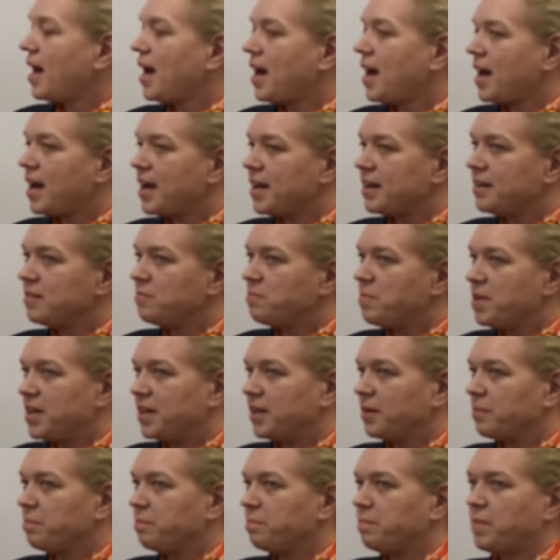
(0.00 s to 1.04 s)
and
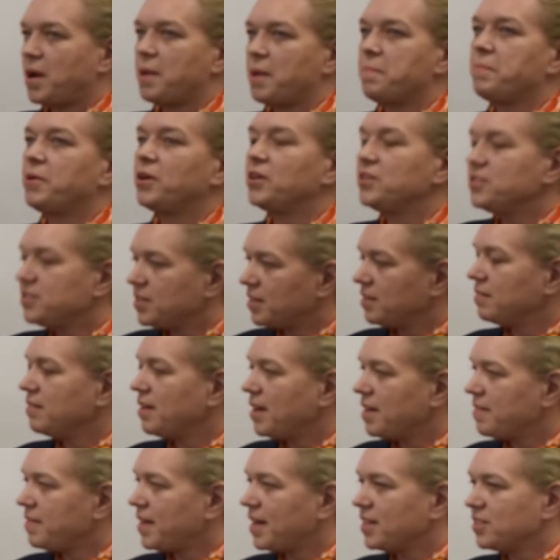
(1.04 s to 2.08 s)
being a
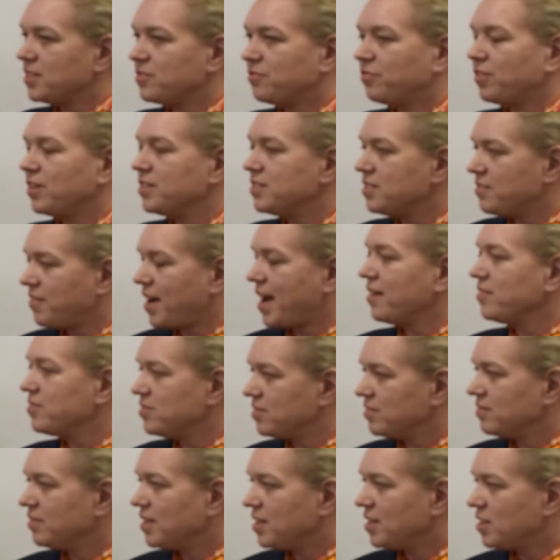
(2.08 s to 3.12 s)
person that's front of
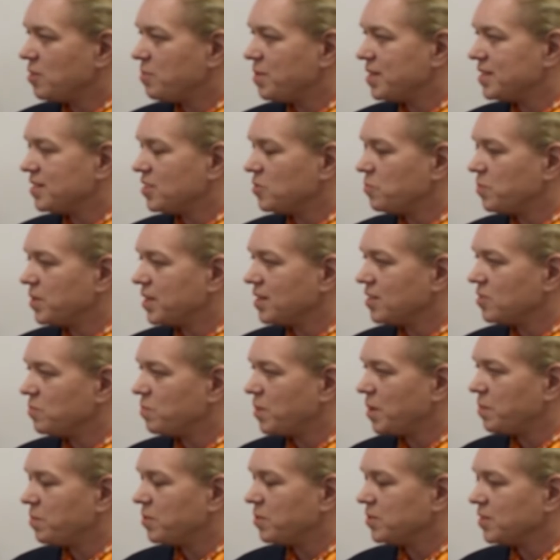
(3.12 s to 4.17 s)
house in the business, because
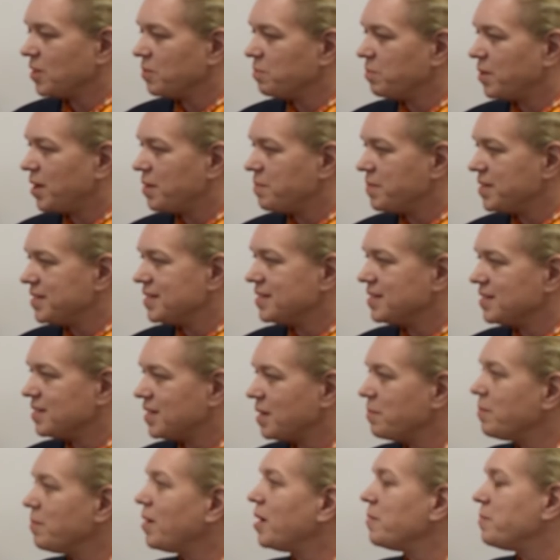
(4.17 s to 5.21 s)
people don't buy businesses,
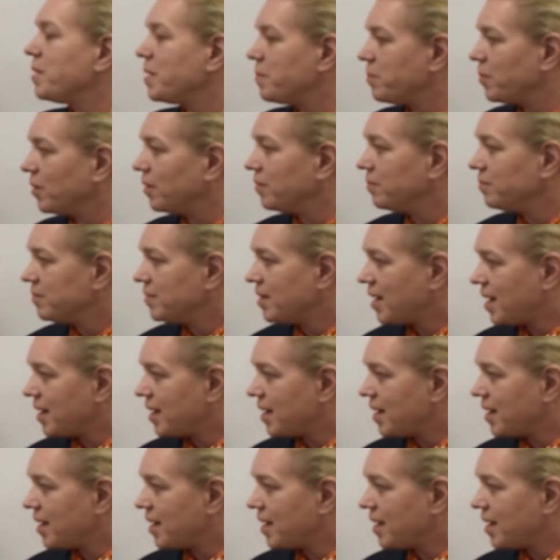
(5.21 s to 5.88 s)
they buy people.